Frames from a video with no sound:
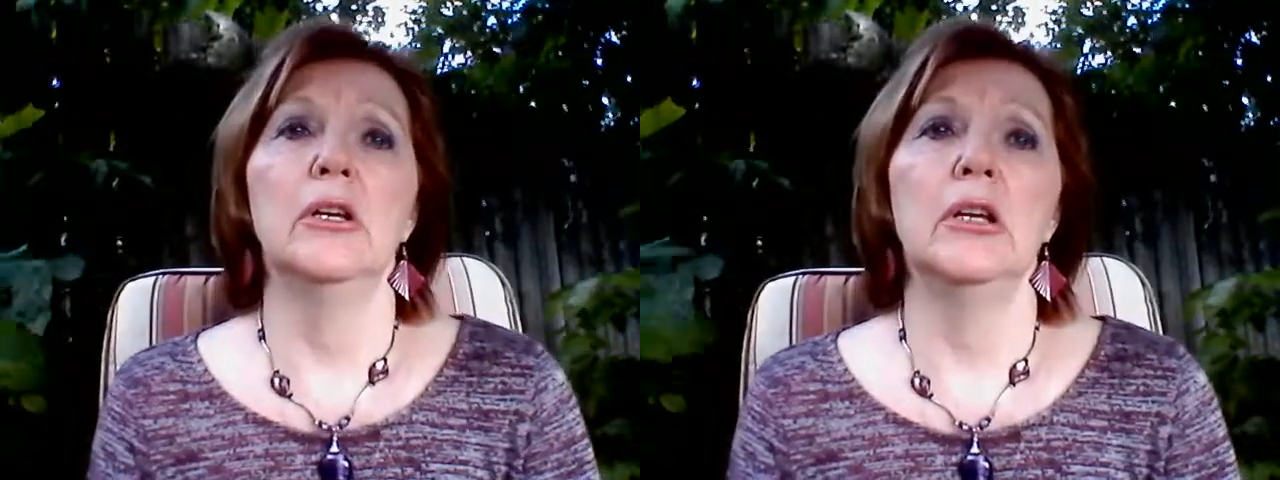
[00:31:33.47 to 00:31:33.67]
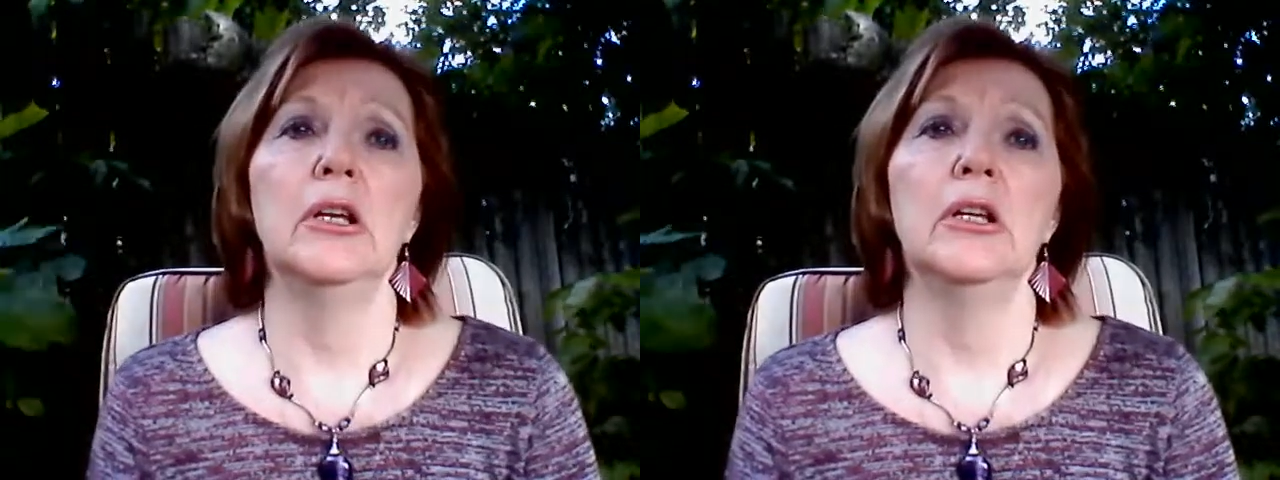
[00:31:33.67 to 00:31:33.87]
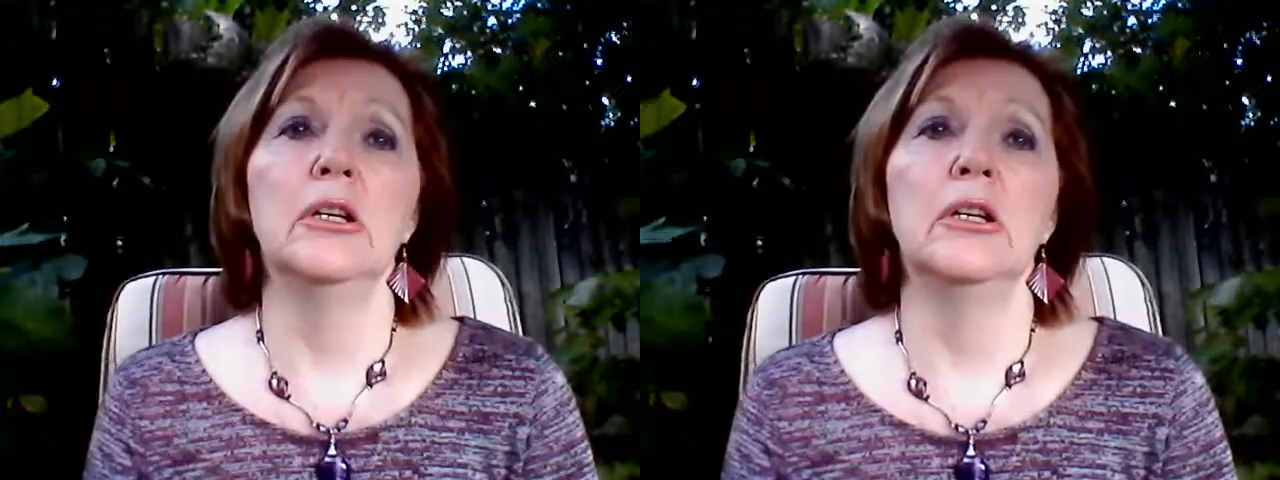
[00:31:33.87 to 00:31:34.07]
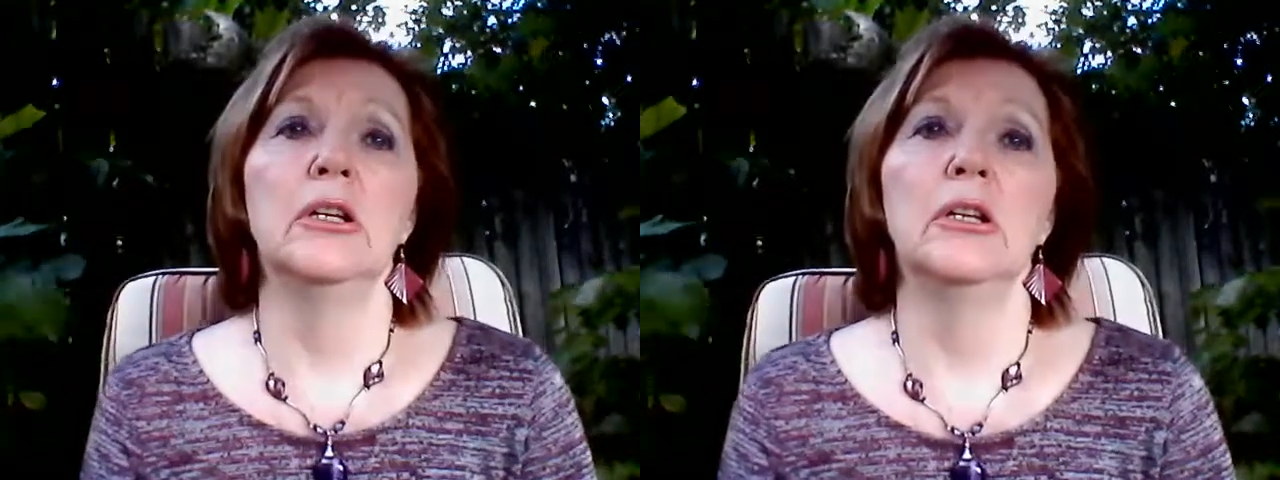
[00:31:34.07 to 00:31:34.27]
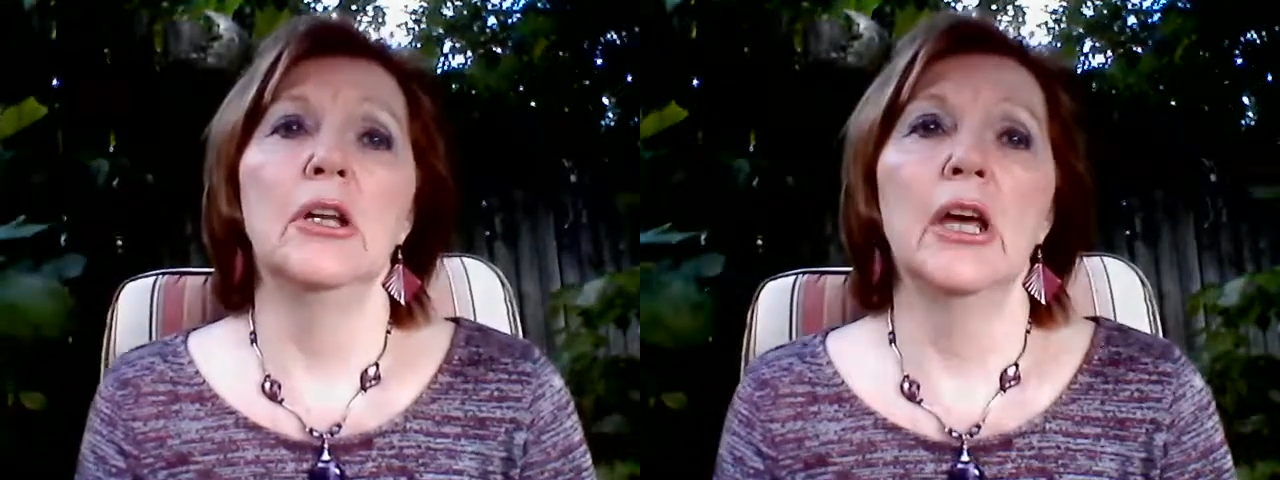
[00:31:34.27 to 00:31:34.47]
in
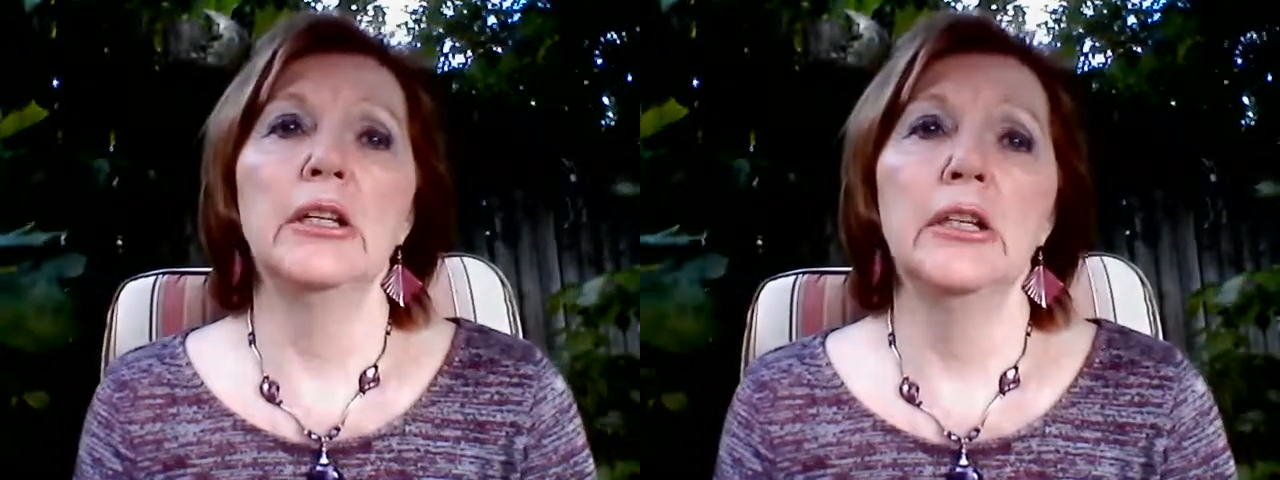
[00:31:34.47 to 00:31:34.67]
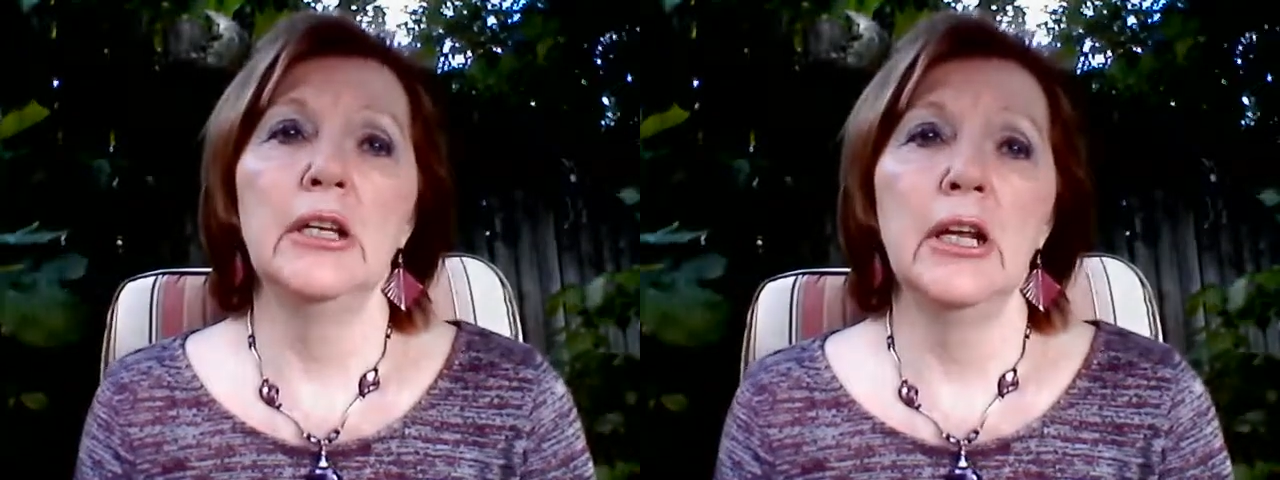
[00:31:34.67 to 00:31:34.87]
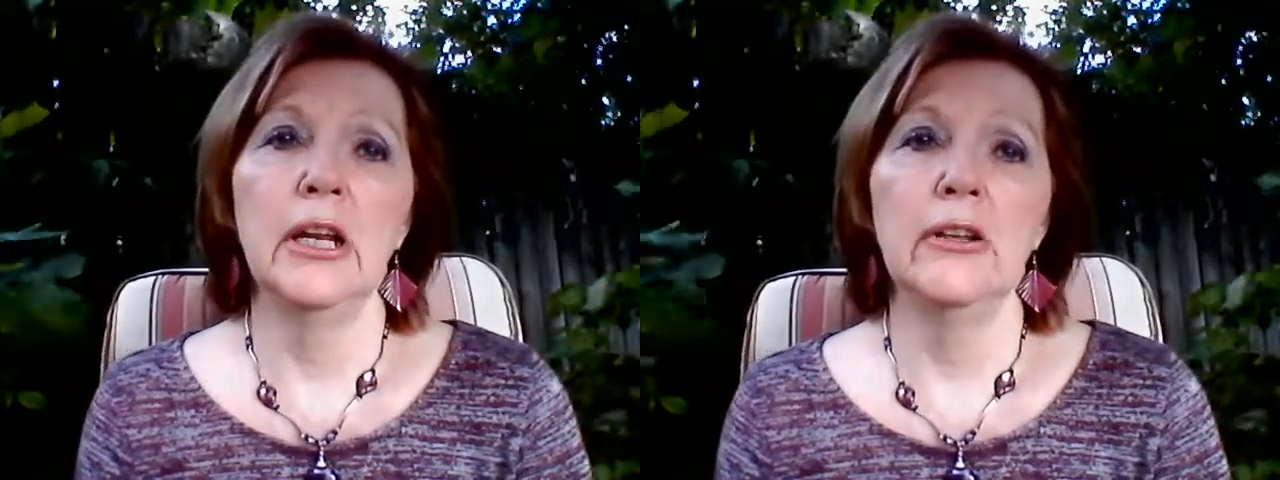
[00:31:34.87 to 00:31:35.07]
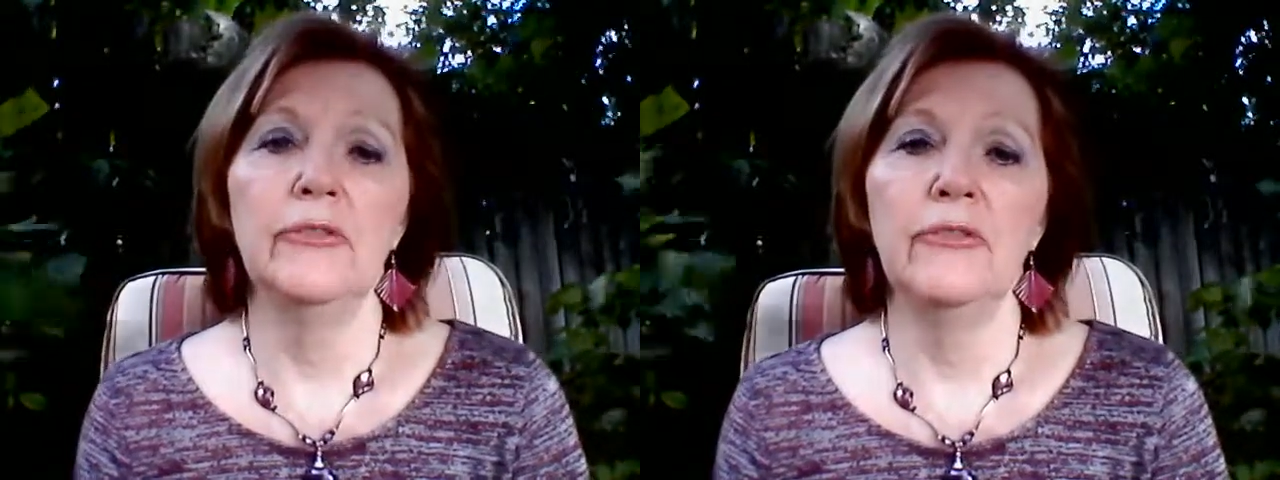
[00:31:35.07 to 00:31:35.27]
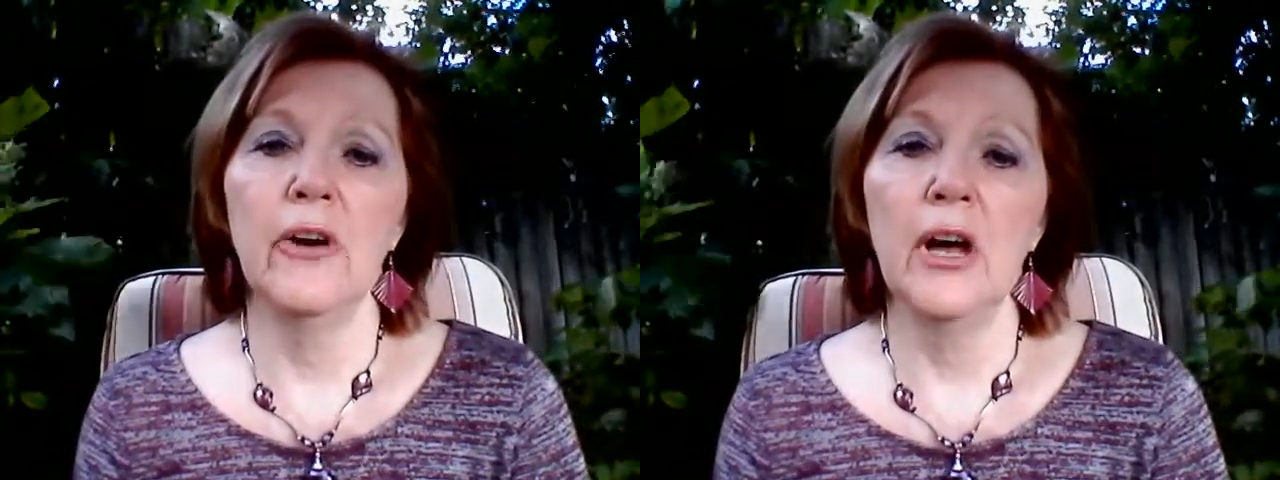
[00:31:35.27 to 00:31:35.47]

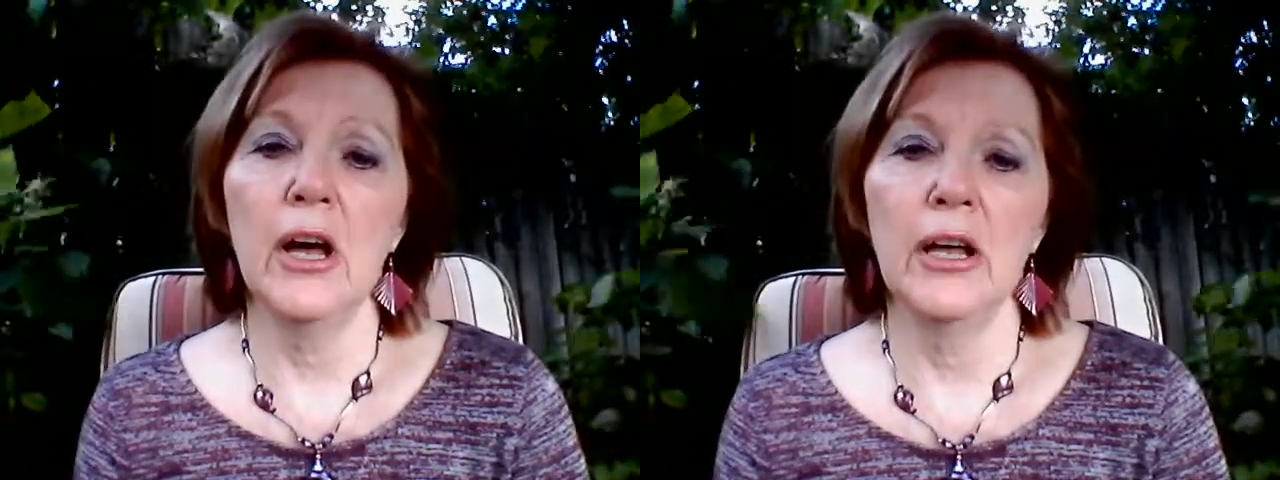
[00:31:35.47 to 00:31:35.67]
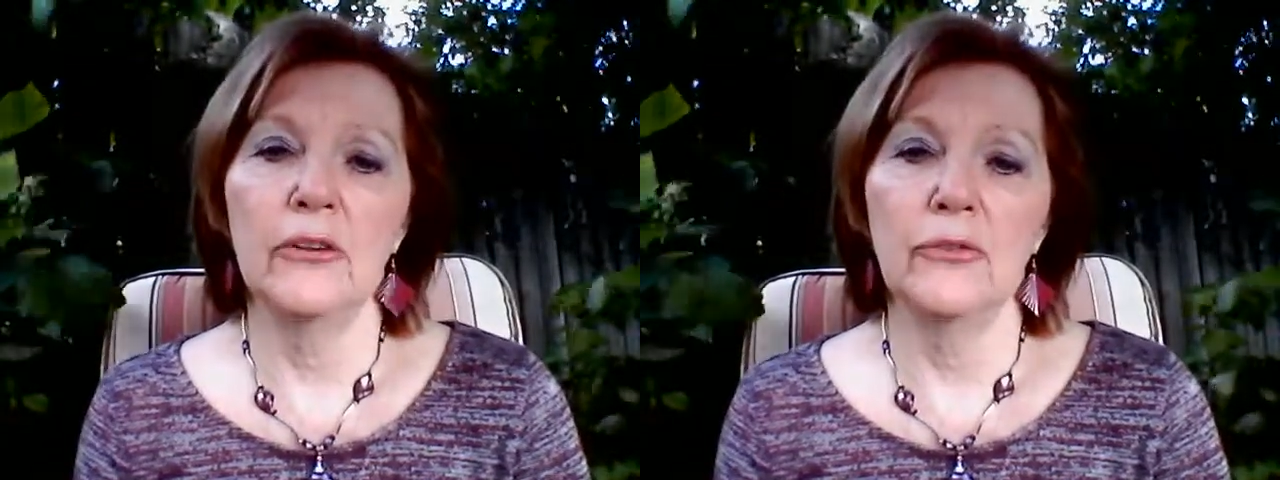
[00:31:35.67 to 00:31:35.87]
1985